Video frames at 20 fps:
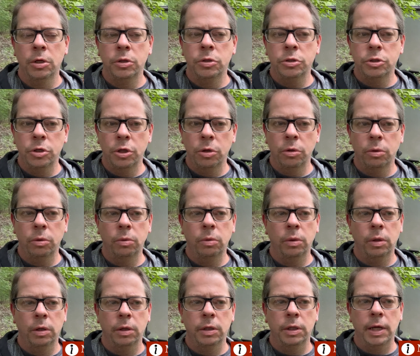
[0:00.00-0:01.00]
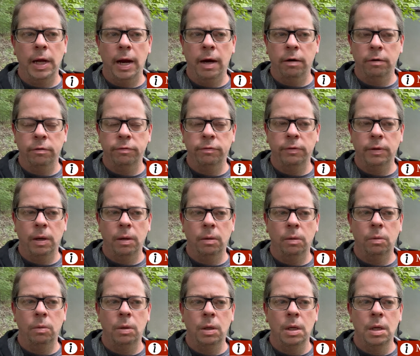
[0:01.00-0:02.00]
Two, the
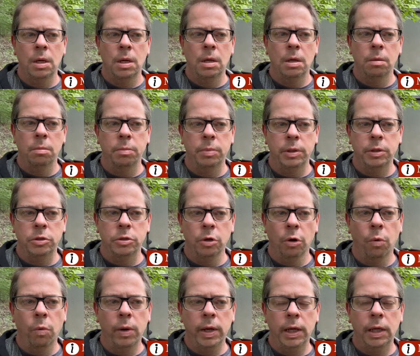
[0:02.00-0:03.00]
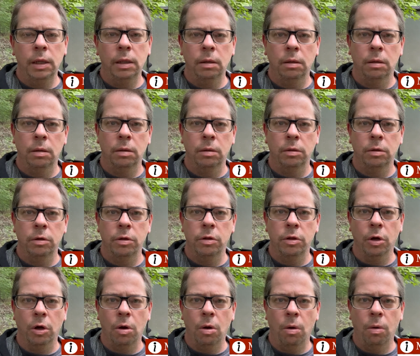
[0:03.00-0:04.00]
airflow between
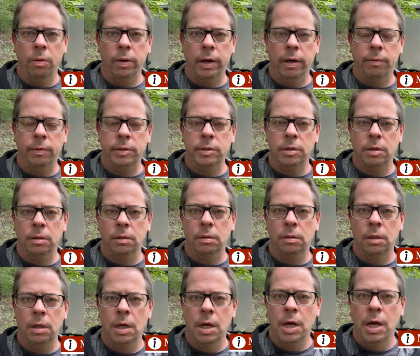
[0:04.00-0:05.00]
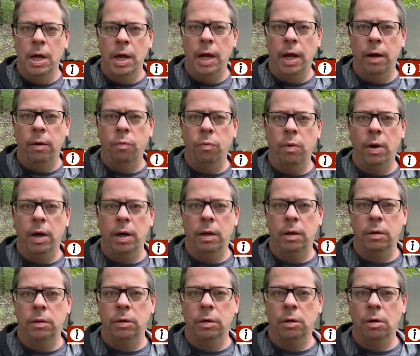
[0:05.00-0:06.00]
the cold air return and
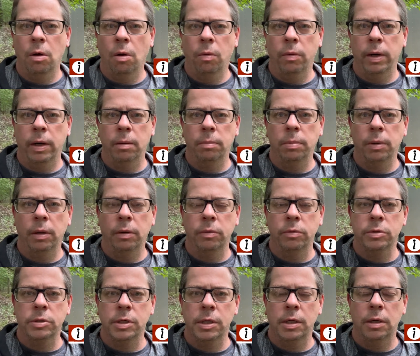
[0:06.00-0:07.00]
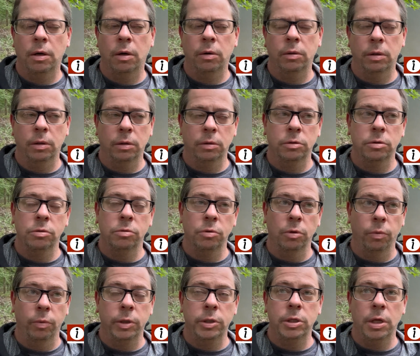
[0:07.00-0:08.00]
where the cold air blows, or the
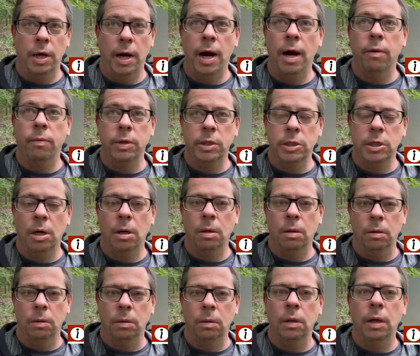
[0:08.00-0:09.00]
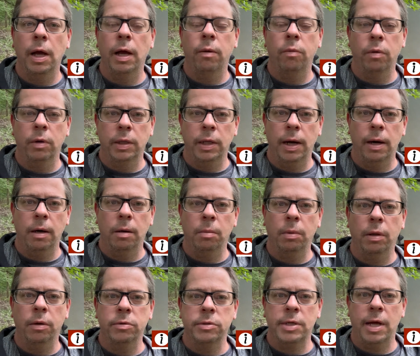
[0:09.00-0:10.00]
air return and where the air
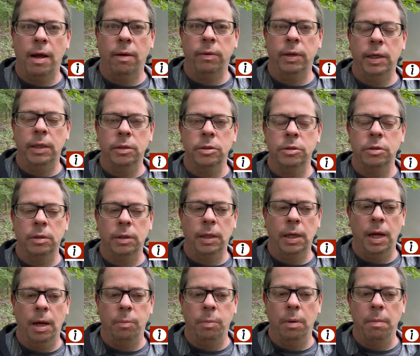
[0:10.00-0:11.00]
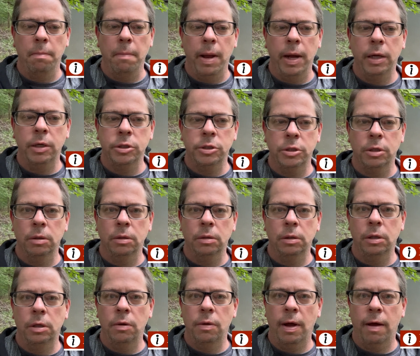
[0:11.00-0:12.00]
blows out into the camper. Make sure that
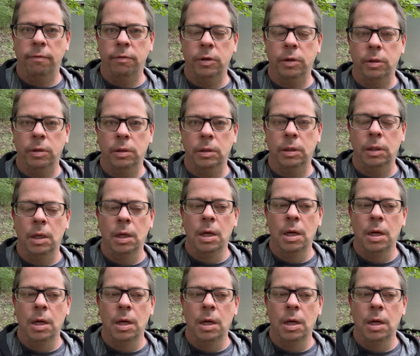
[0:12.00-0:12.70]
you have a good